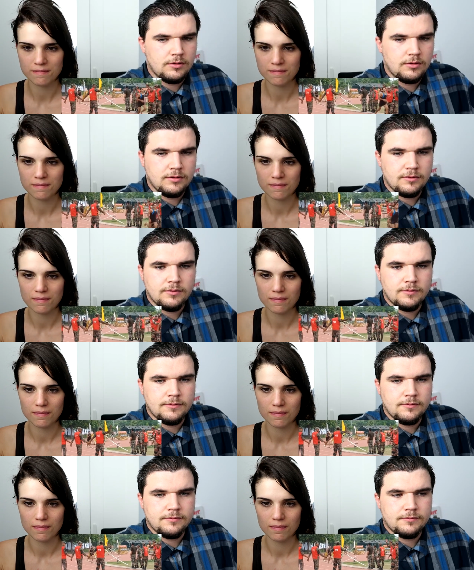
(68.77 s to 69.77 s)

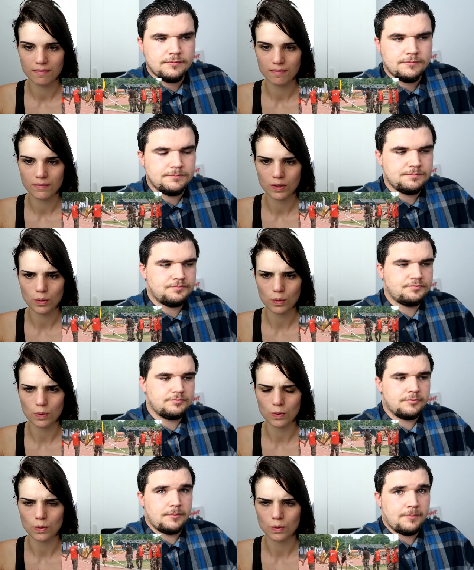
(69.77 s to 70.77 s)

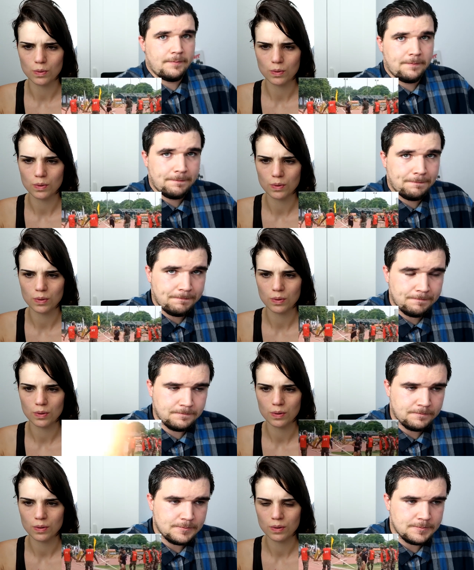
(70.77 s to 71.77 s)

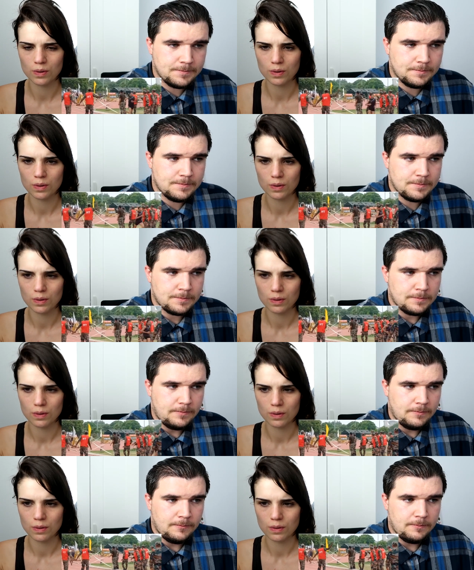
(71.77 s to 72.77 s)

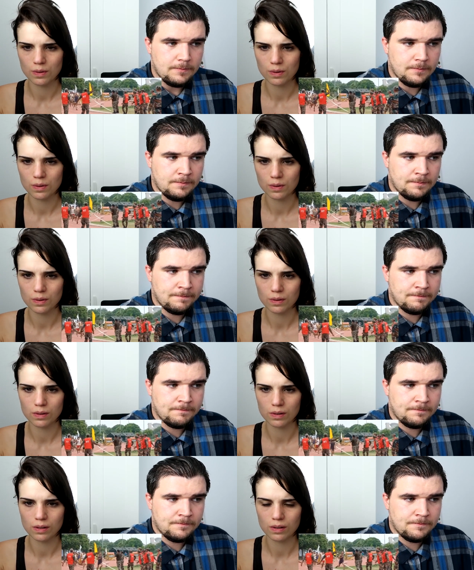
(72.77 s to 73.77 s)

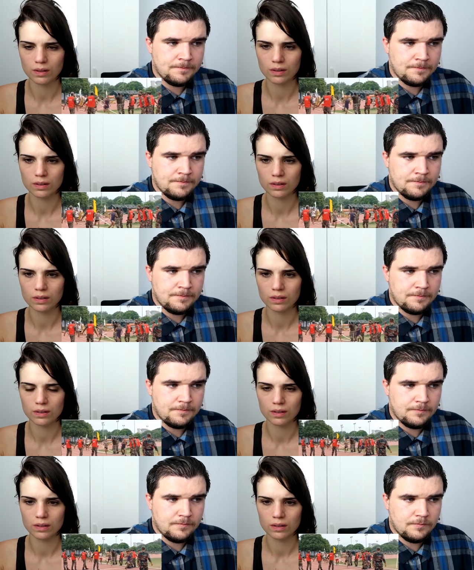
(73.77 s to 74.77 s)

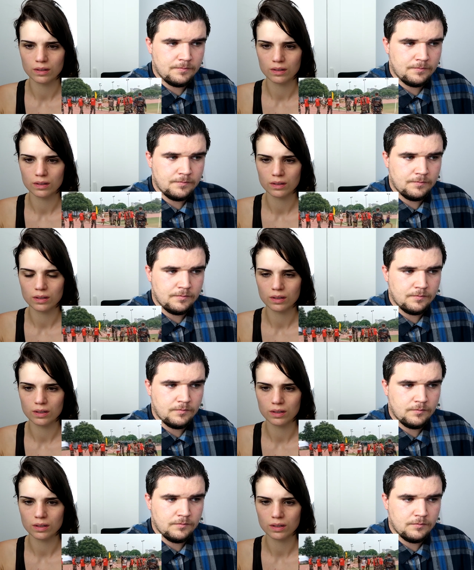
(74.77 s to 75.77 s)

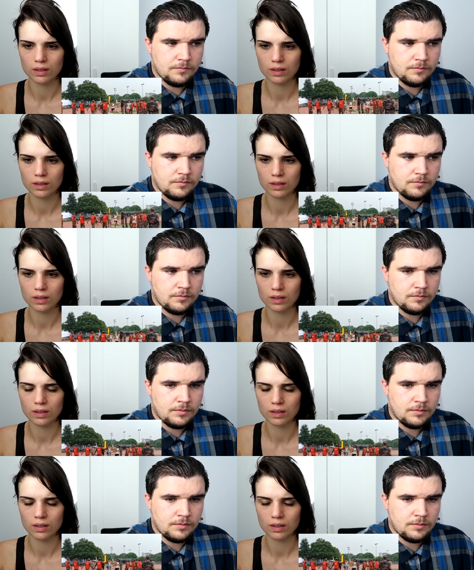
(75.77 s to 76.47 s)
No one is speaking in this clip.